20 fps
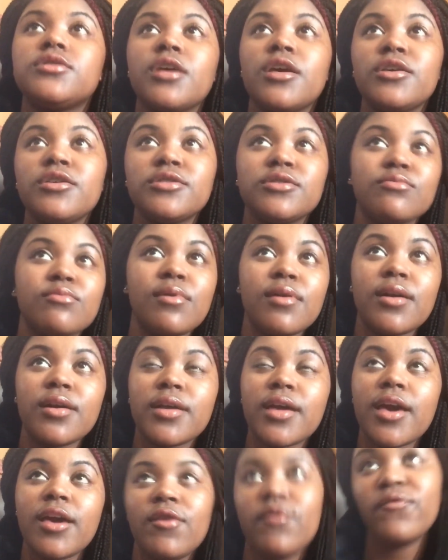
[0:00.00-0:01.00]
So I used to
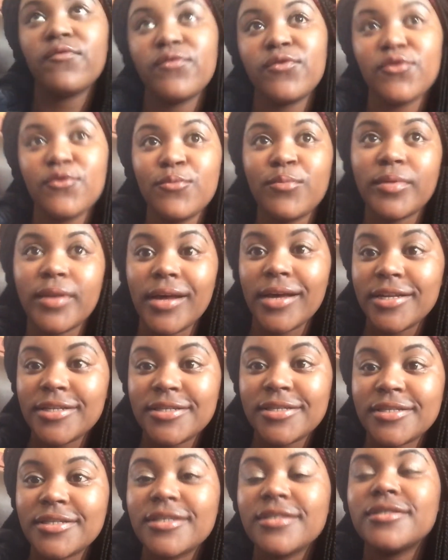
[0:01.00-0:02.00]
work at a few
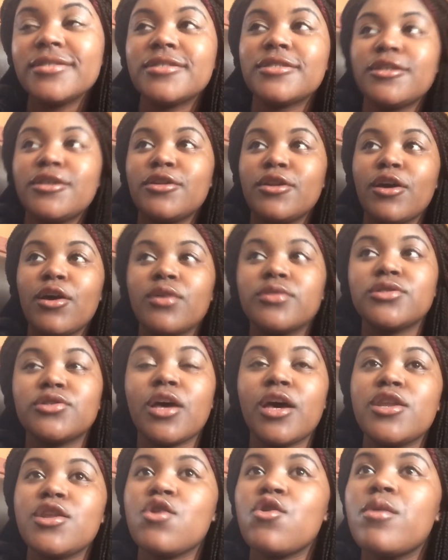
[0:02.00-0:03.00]
places, you know,
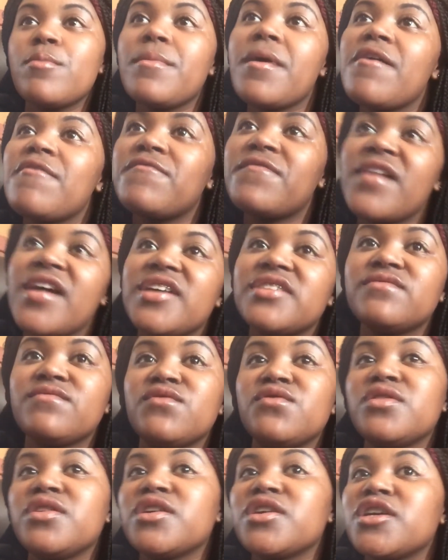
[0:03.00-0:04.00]
so I know about fast
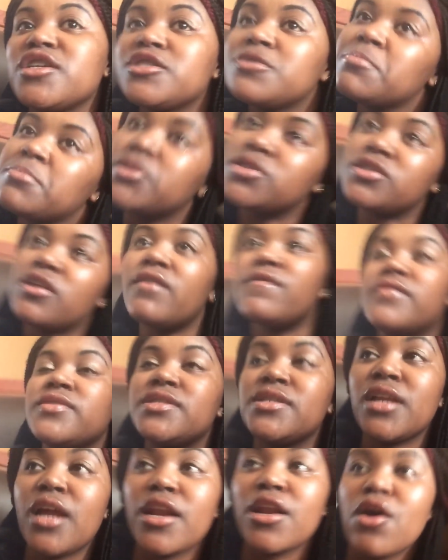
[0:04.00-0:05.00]
food and customer
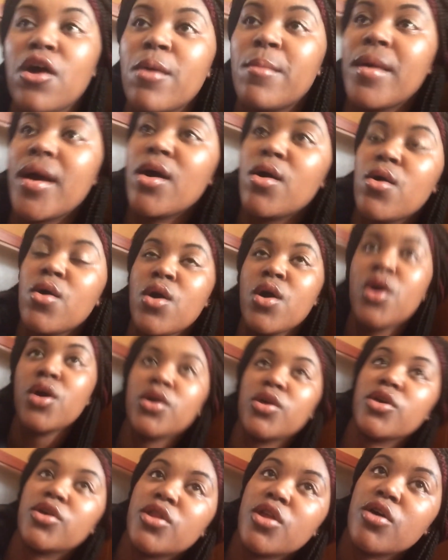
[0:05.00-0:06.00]
service and I know about,
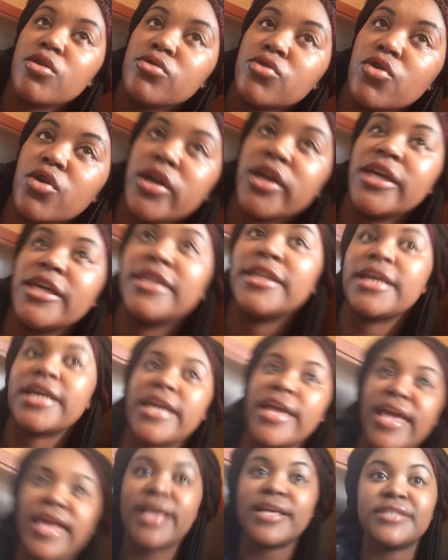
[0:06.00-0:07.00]
you know, greeting the
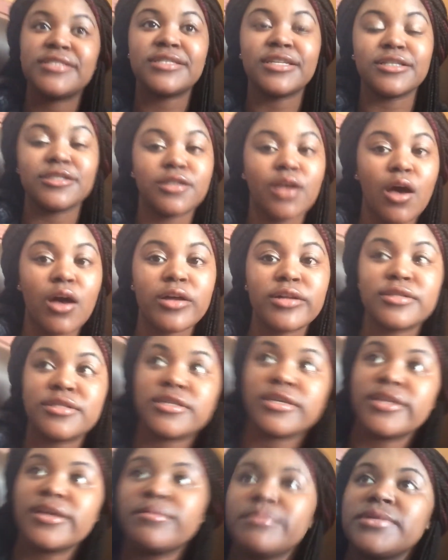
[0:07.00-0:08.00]
guests and talking
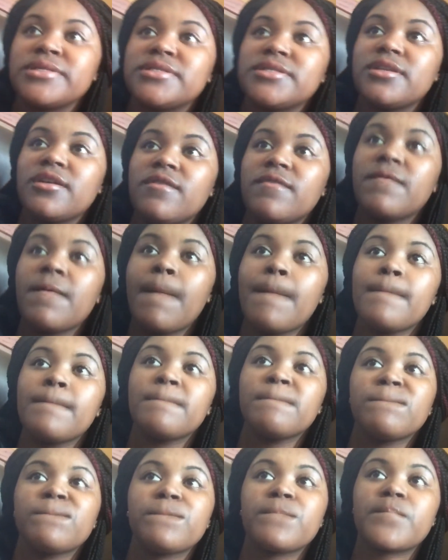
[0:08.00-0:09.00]
to them and stuff.
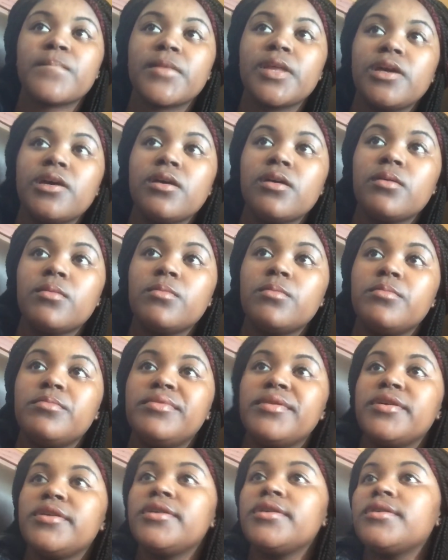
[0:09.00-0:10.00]

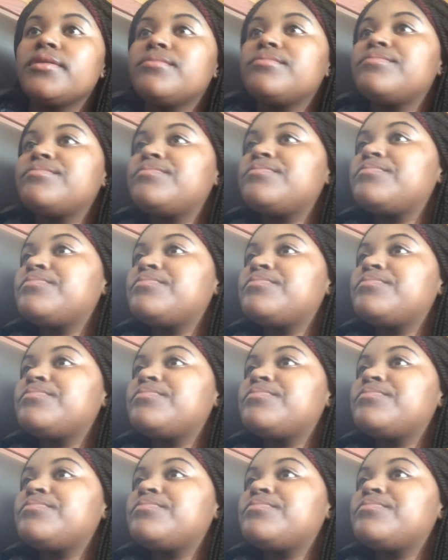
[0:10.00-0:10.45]
But yeah.